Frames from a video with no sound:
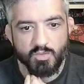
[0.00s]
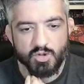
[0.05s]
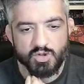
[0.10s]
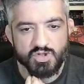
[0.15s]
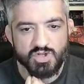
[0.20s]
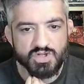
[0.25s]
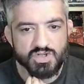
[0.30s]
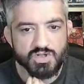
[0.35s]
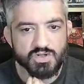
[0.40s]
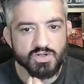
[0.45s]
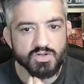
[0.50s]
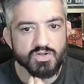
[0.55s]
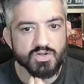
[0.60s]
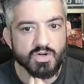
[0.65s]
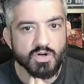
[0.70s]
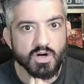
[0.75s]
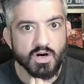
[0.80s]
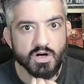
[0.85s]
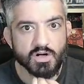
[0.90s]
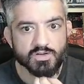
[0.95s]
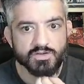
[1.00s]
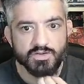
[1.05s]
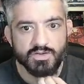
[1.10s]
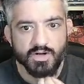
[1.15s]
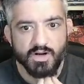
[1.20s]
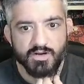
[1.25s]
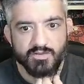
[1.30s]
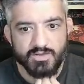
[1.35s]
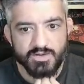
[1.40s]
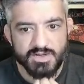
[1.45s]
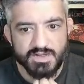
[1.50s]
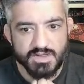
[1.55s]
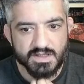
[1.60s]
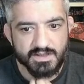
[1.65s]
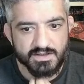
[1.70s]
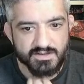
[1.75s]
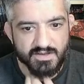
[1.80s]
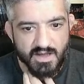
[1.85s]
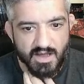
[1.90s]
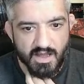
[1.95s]
positioning your character every
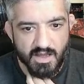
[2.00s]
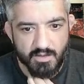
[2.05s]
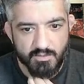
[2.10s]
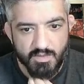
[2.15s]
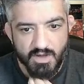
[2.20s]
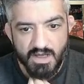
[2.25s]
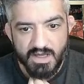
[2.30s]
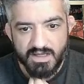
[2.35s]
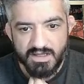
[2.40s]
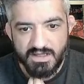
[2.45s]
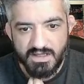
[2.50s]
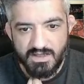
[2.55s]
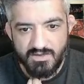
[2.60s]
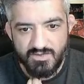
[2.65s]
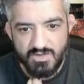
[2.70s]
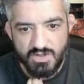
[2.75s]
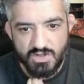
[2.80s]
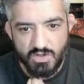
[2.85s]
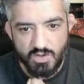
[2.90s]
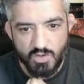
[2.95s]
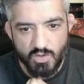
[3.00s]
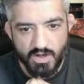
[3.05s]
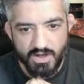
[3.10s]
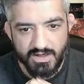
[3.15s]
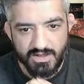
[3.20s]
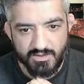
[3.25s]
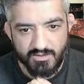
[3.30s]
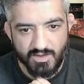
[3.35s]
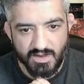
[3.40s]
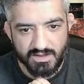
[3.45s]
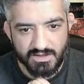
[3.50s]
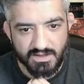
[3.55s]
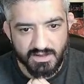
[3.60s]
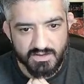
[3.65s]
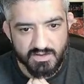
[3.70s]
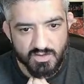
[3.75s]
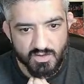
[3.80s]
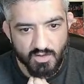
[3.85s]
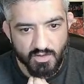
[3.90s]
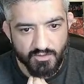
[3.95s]
single time gives you an
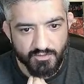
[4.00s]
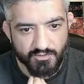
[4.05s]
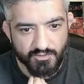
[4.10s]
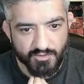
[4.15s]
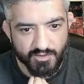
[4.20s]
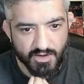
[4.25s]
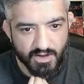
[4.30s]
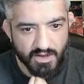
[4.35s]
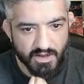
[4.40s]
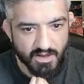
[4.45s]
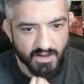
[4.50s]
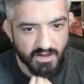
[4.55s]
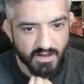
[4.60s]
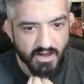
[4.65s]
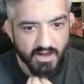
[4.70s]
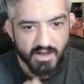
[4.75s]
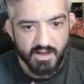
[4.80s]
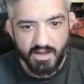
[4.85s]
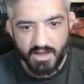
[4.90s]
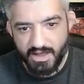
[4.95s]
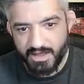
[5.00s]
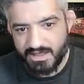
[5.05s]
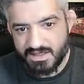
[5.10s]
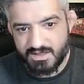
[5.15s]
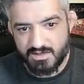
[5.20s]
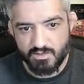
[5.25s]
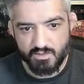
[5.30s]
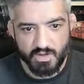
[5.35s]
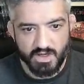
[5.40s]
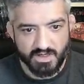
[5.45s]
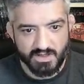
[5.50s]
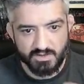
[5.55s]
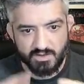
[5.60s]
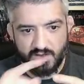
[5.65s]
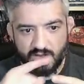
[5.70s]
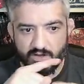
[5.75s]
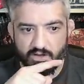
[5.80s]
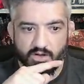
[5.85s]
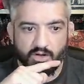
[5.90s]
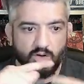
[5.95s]
advantage of uh,
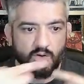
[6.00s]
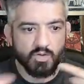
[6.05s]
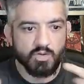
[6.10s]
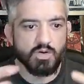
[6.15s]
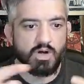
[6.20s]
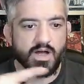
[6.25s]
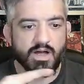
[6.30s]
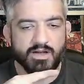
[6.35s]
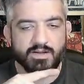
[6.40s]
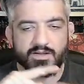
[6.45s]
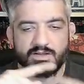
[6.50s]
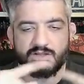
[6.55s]
you know, uh,